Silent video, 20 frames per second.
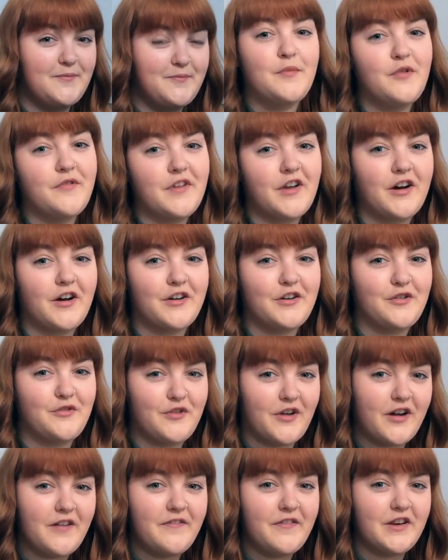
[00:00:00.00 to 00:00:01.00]
Moving on to
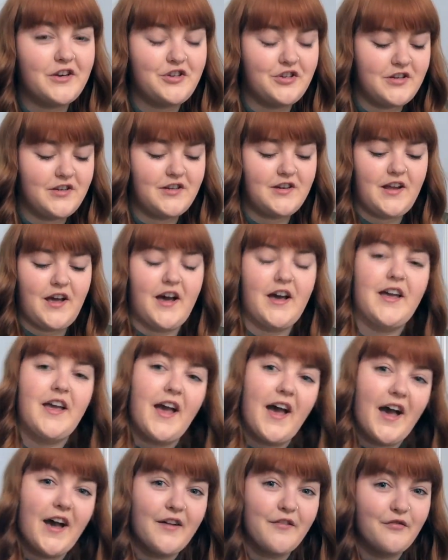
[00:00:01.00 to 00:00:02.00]
nonfiction, I
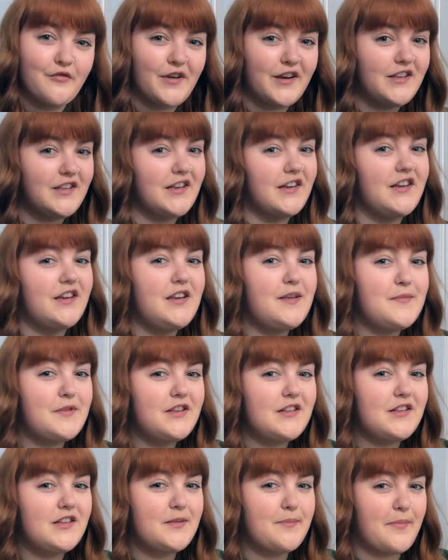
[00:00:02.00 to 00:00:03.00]
have Raising
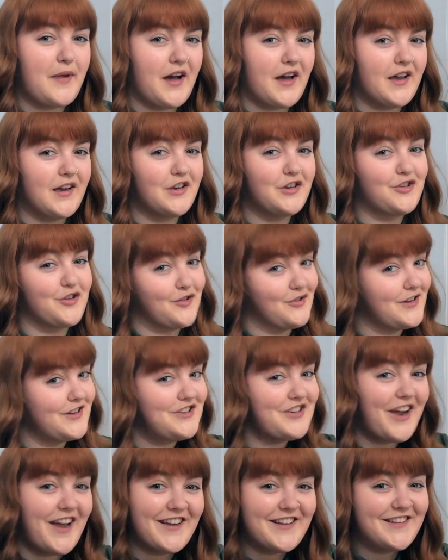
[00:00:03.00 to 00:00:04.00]
Demons by Shirley
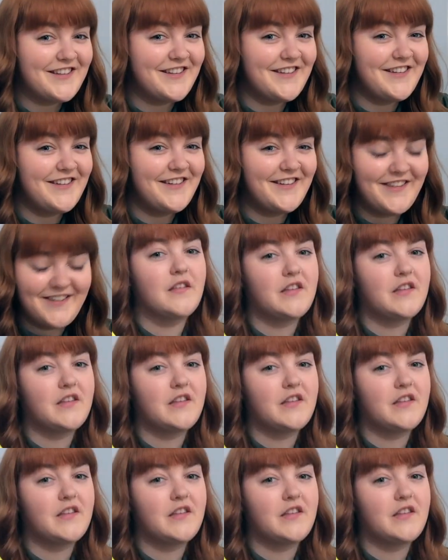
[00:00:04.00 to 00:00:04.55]
Jackson,